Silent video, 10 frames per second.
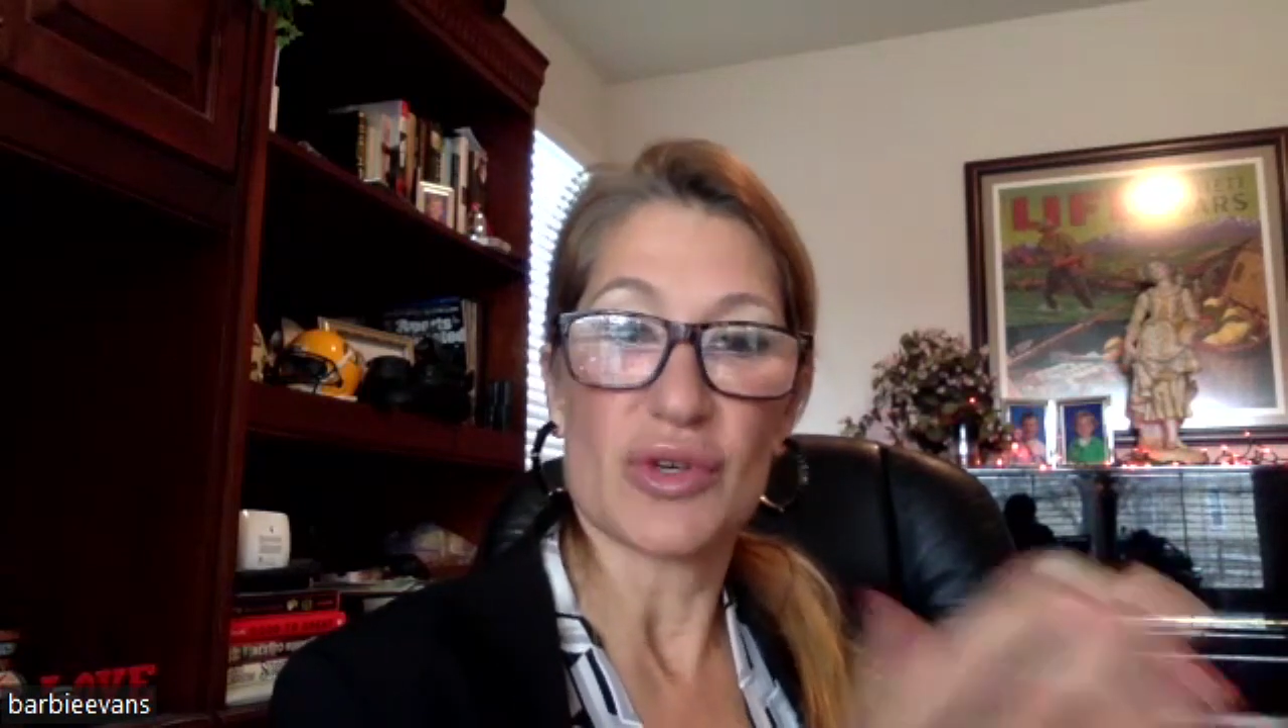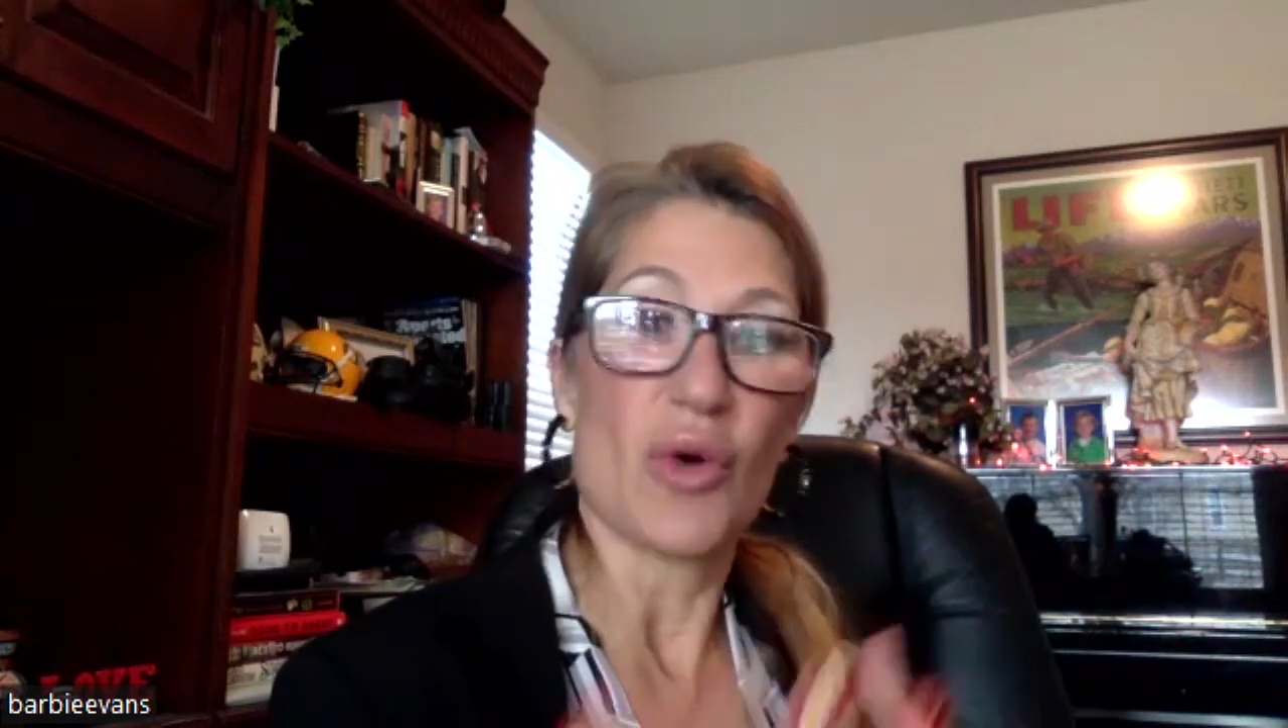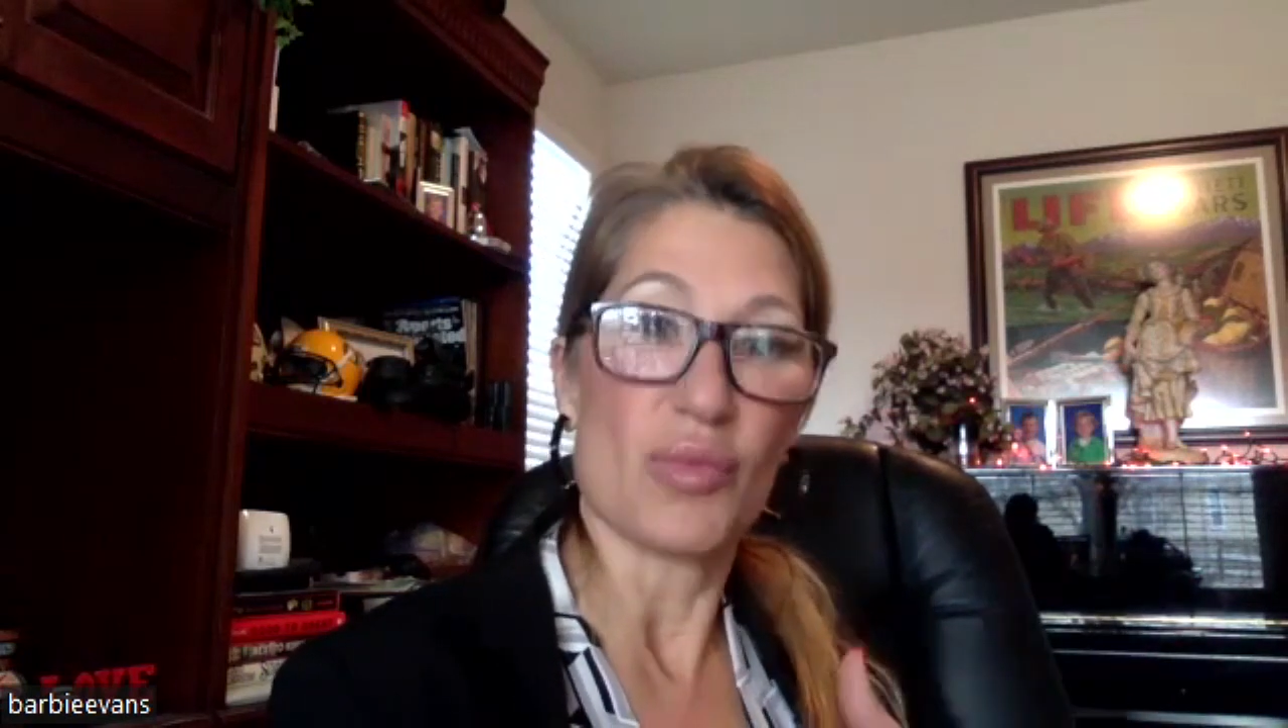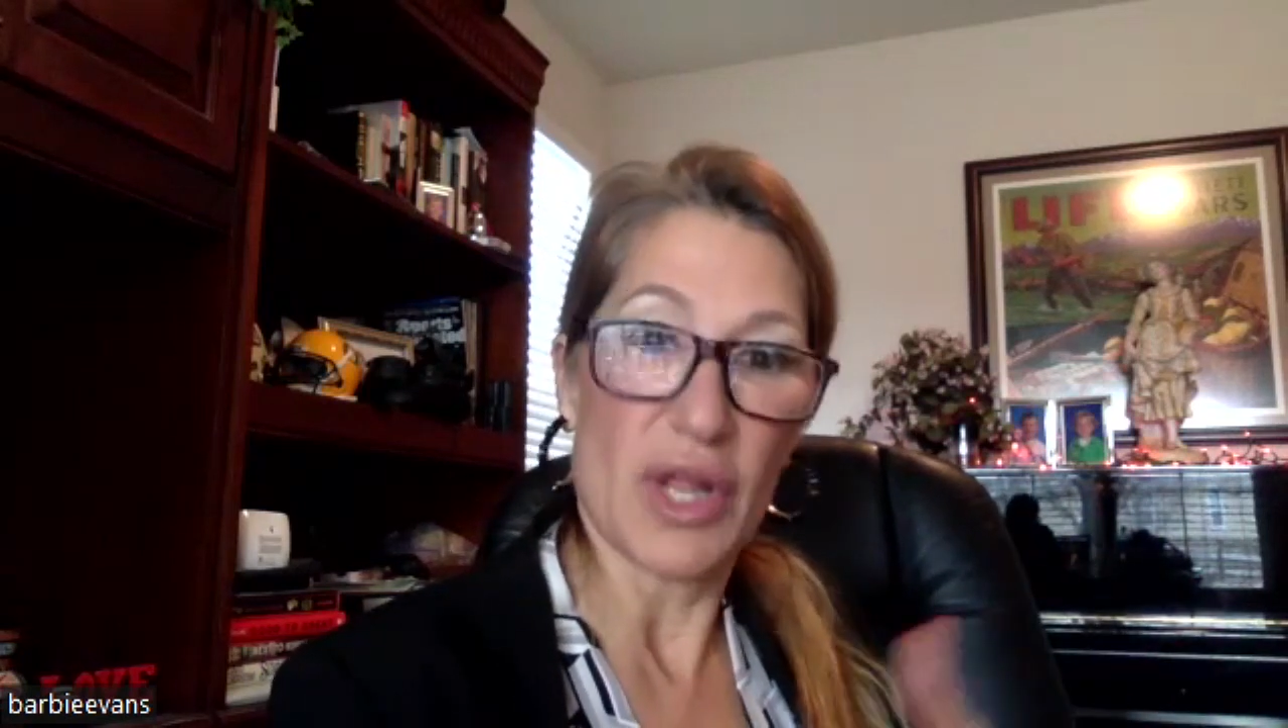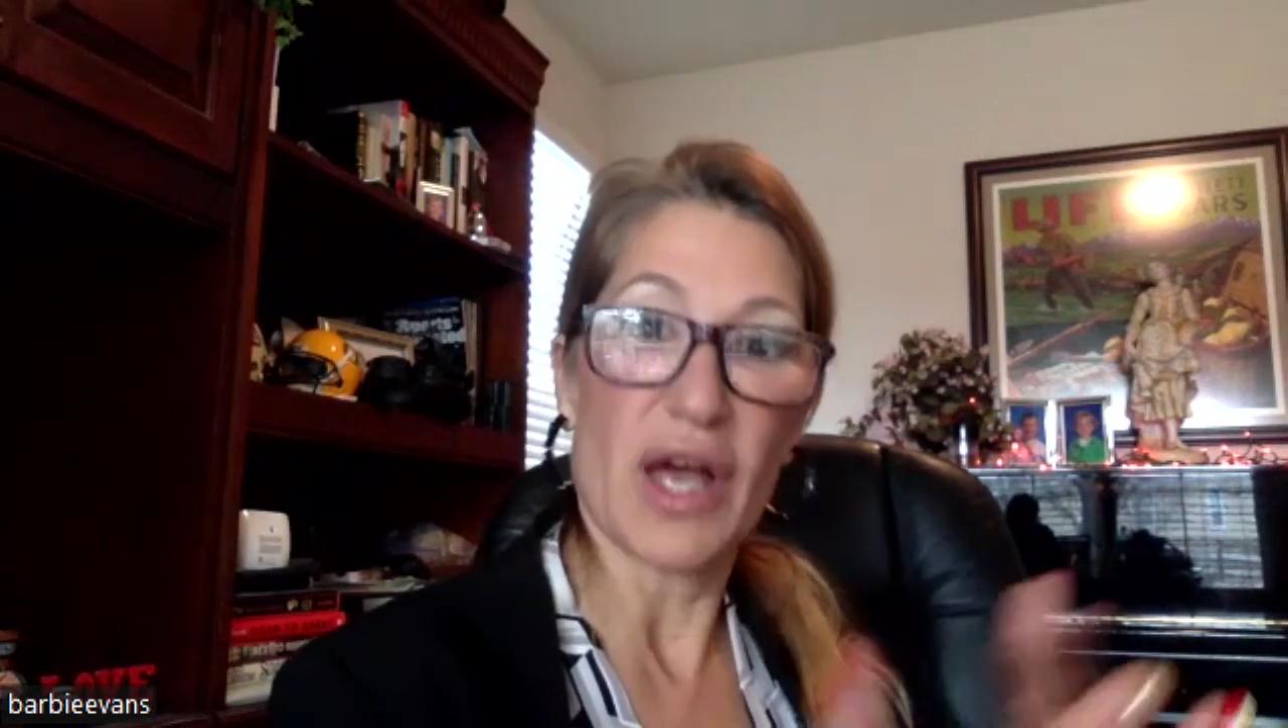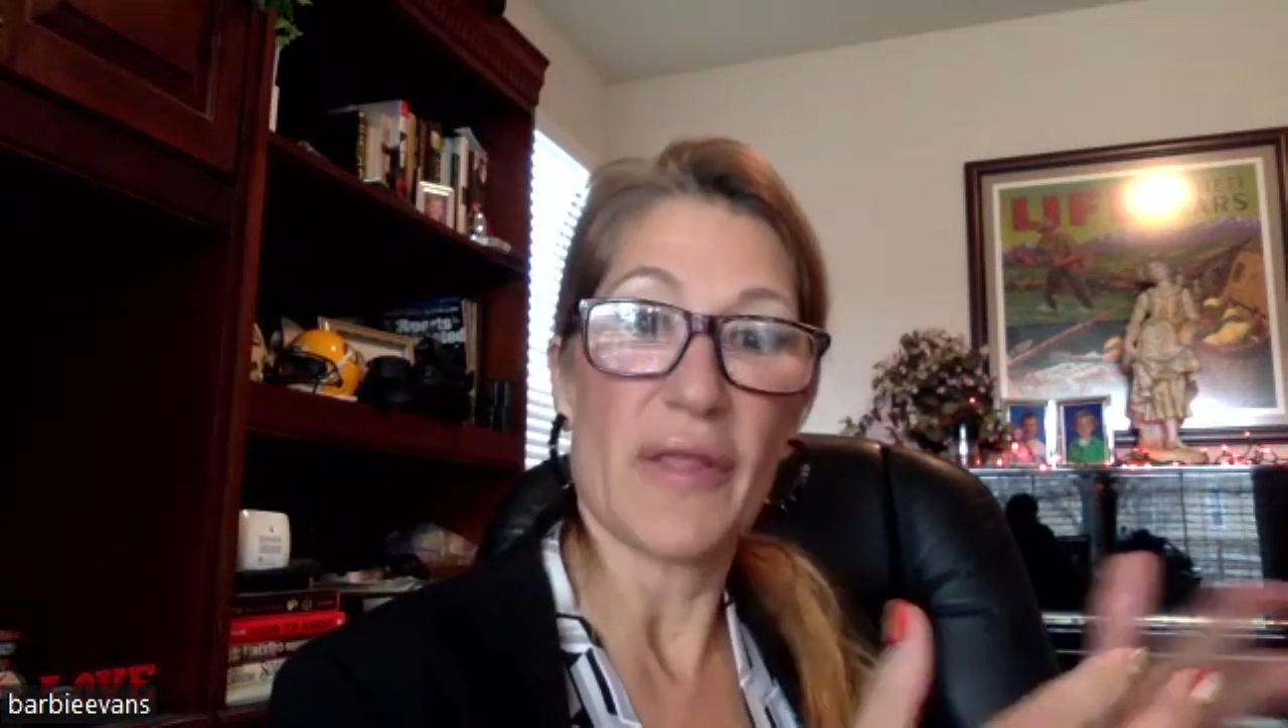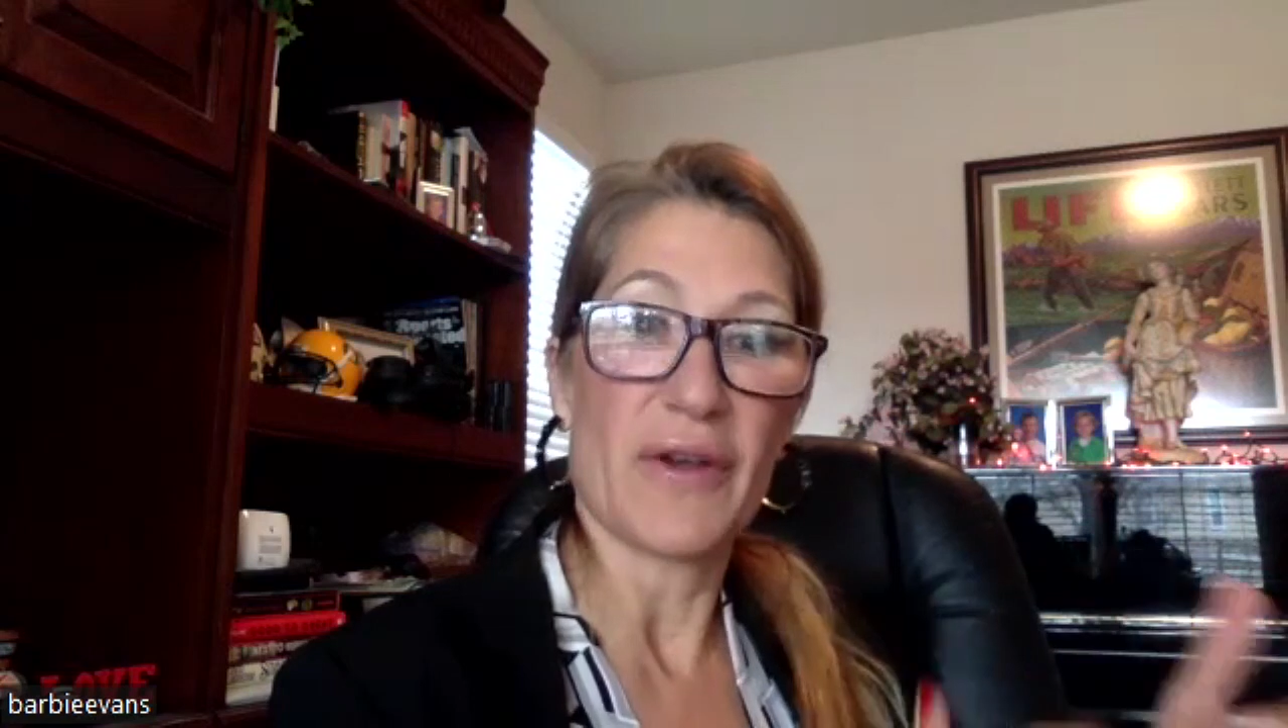own blood,